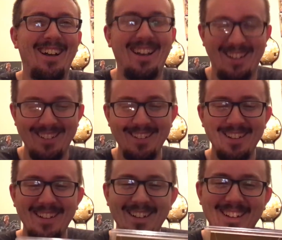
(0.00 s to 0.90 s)

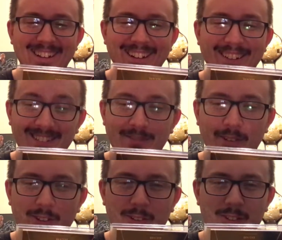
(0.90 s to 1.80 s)
uh, this is
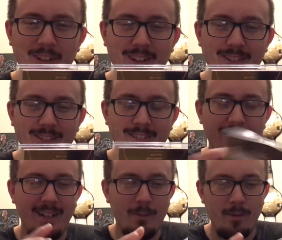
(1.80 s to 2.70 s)
pretty cool too, though.
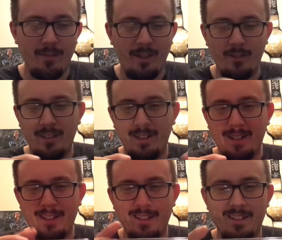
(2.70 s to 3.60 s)
I don't. I don't think.
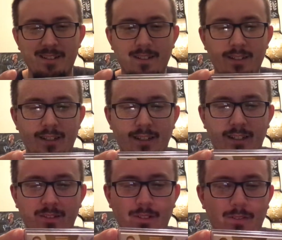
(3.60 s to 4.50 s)
I,
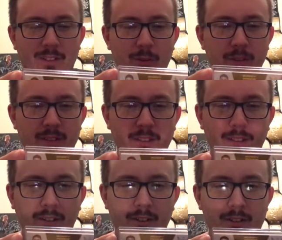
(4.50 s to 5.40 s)
I don't know if you threw this in
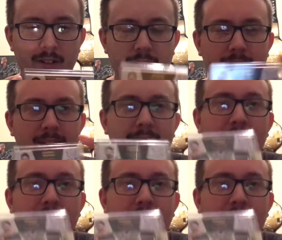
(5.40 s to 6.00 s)
on the trade or not.